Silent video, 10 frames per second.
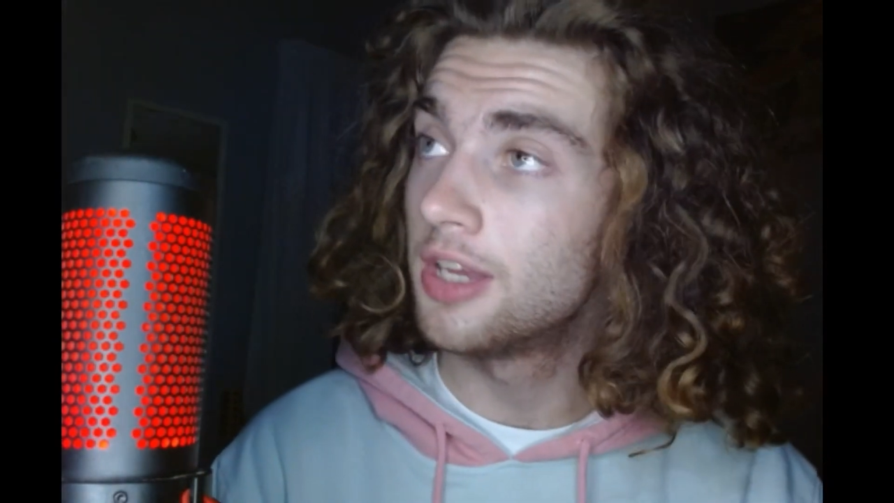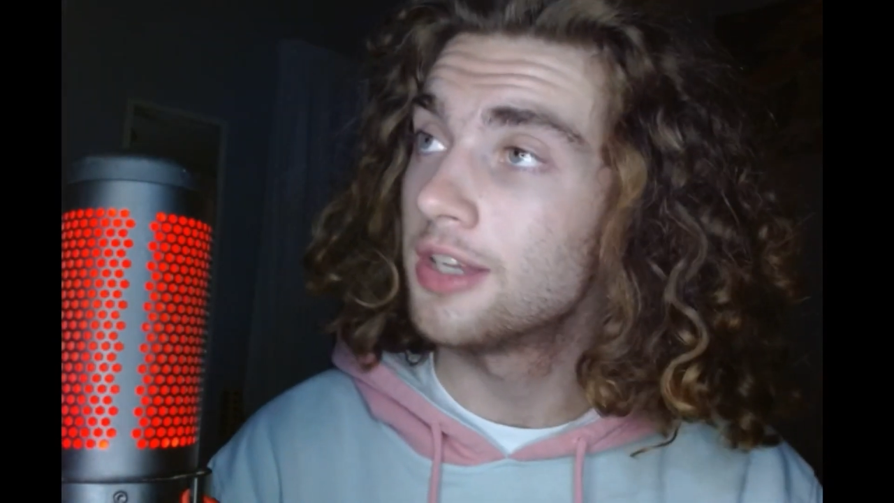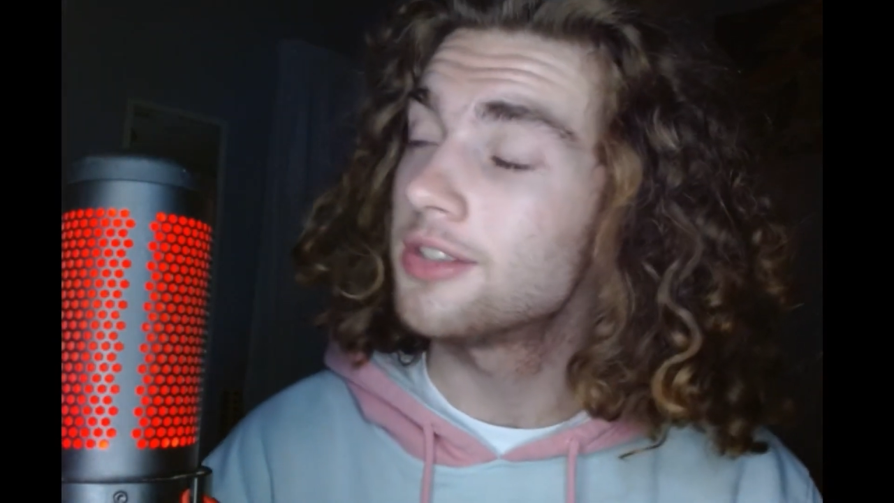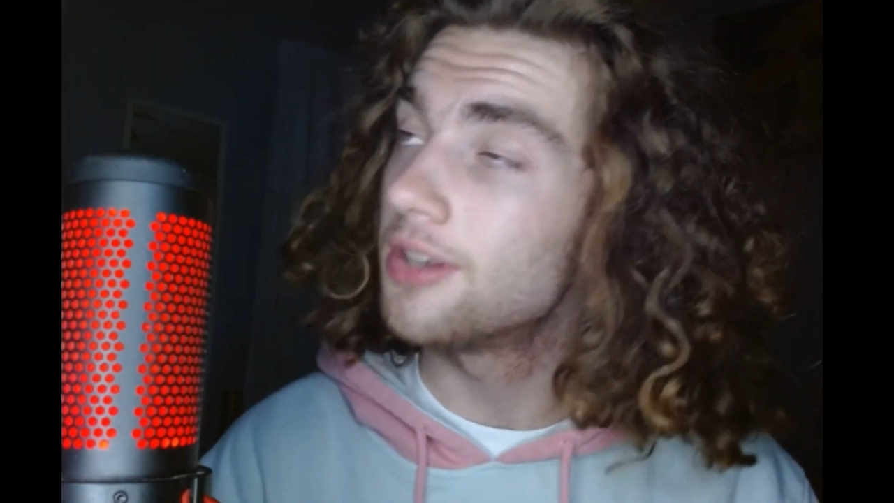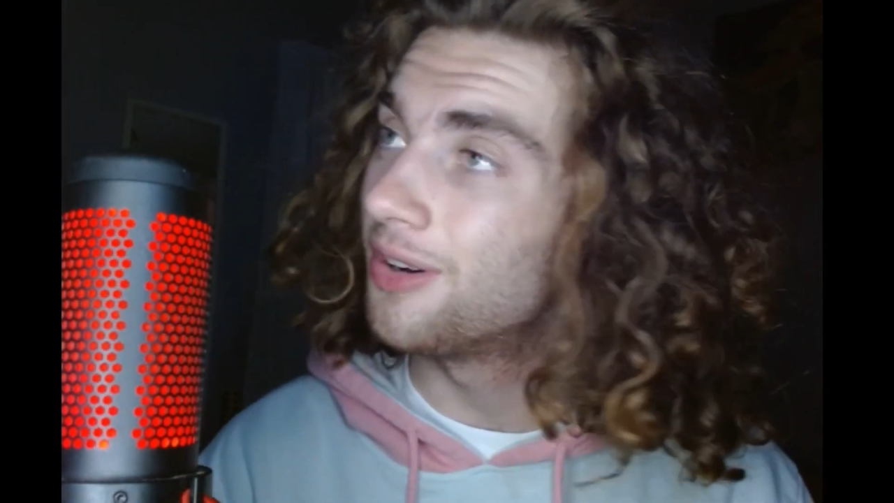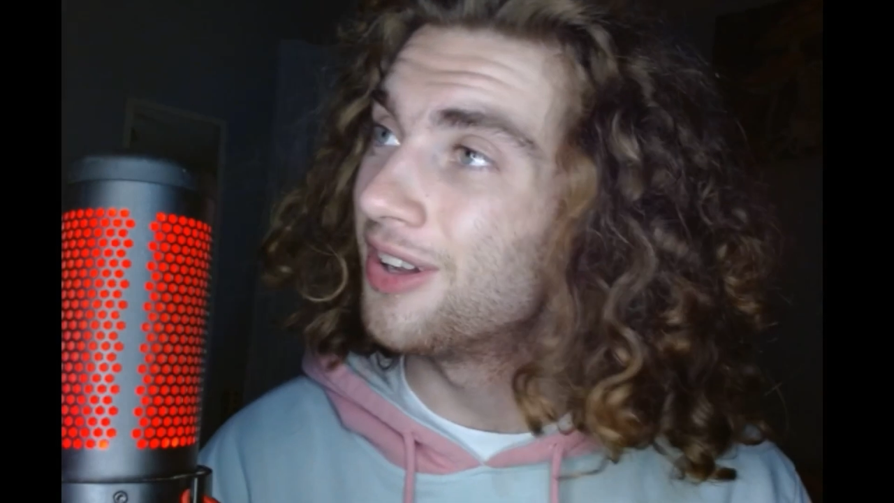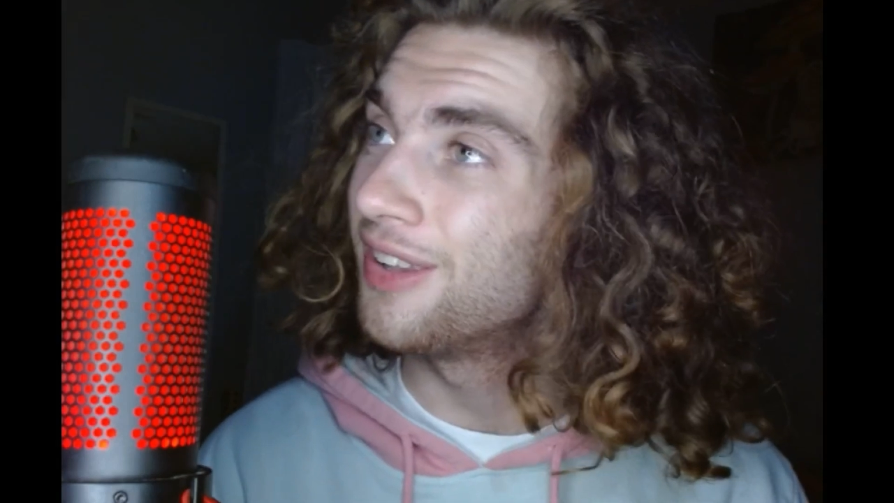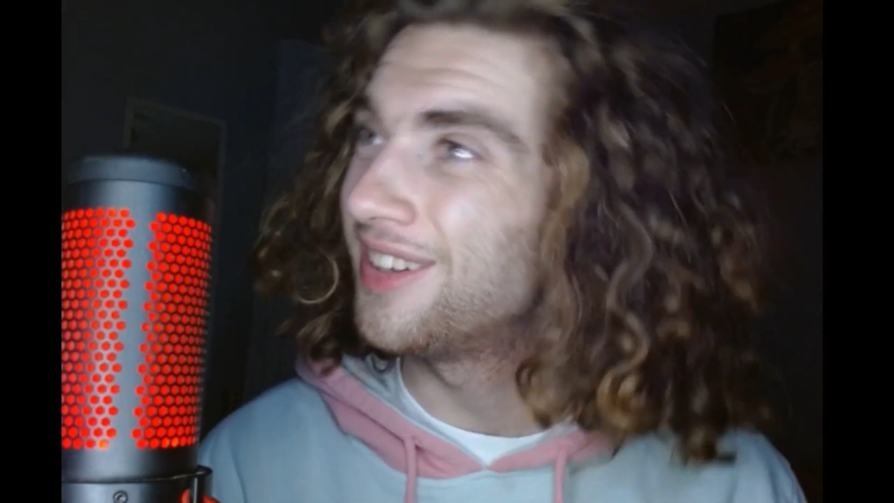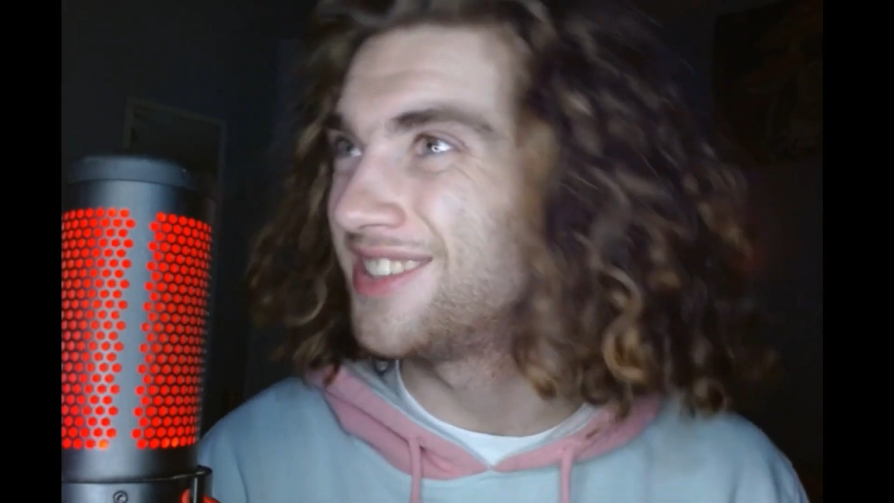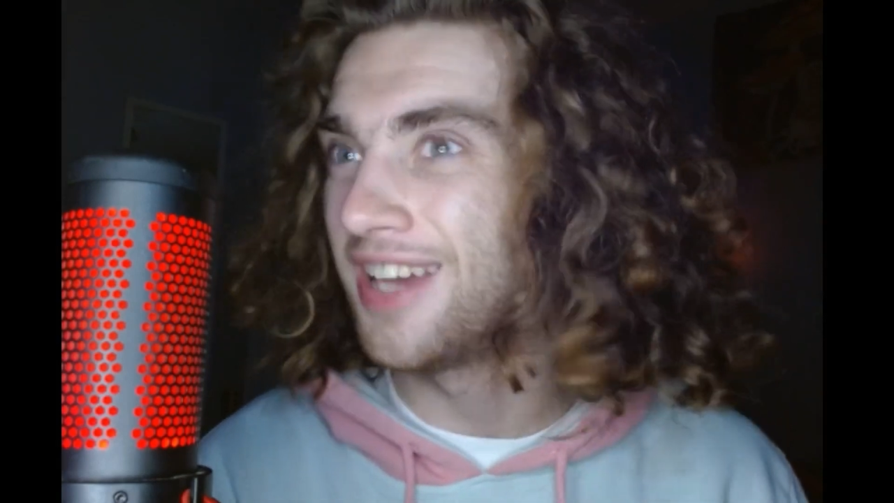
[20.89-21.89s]
So,
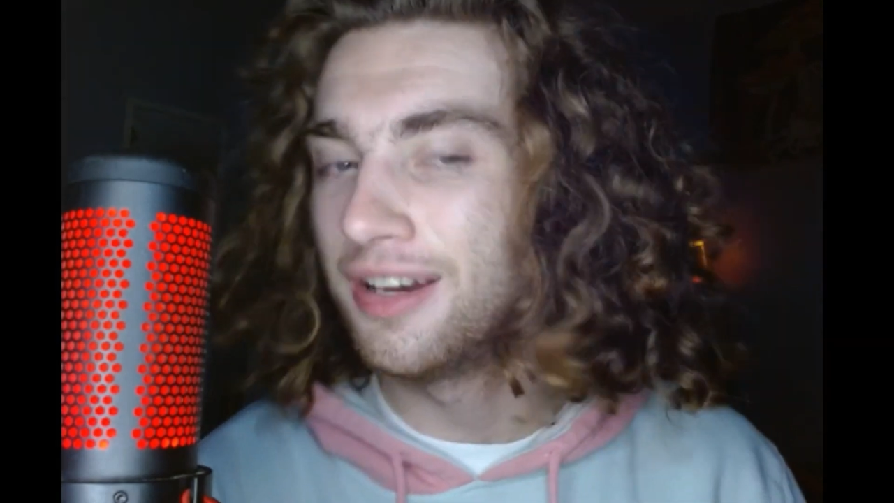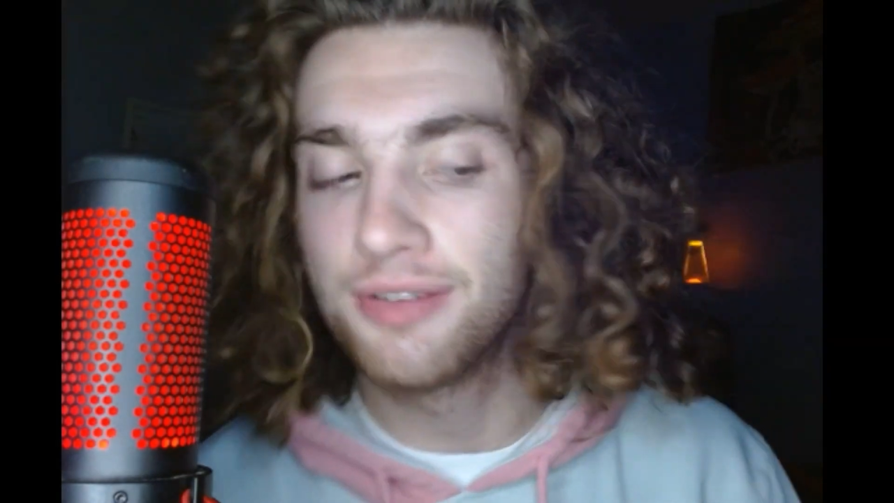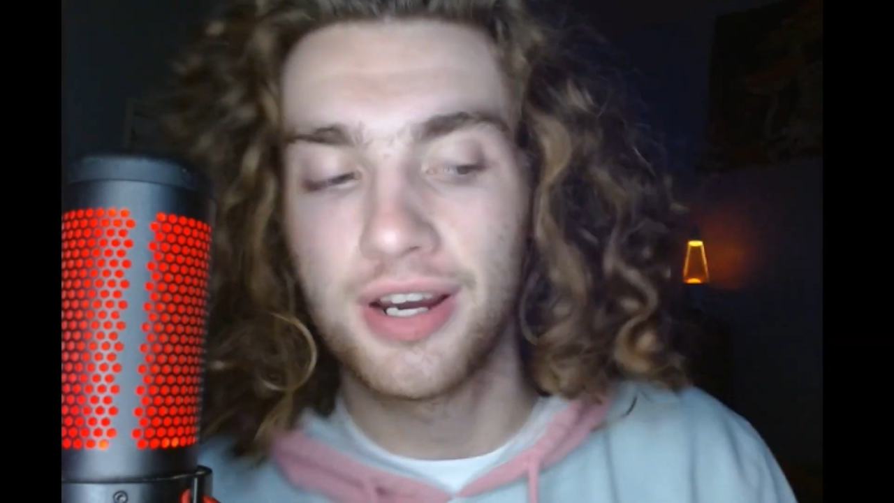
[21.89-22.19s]
let's dive